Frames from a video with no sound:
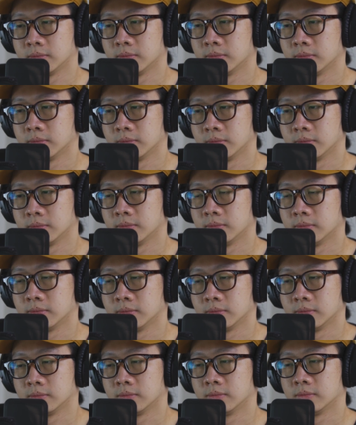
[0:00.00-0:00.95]

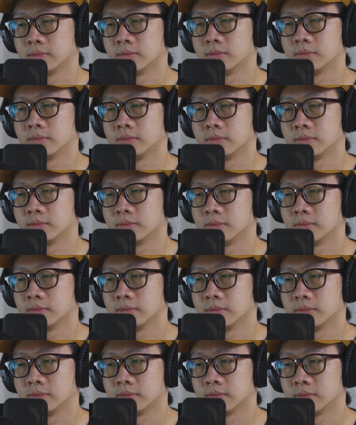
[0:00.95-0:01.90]

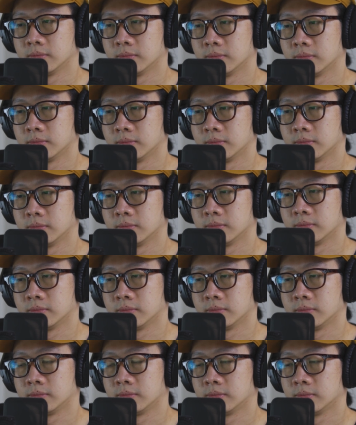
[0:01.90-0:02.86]

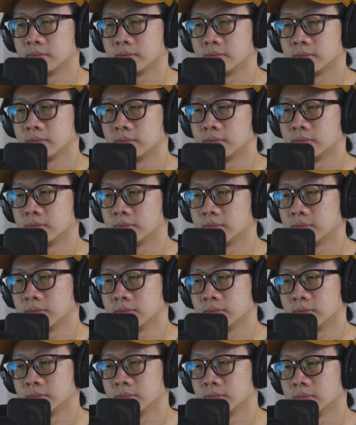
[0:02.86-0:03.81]

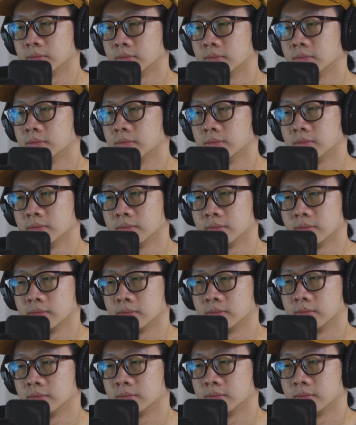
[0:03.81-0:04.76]

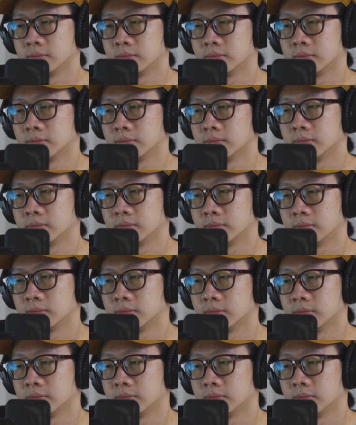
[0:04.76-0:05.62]
The person shown says nothing.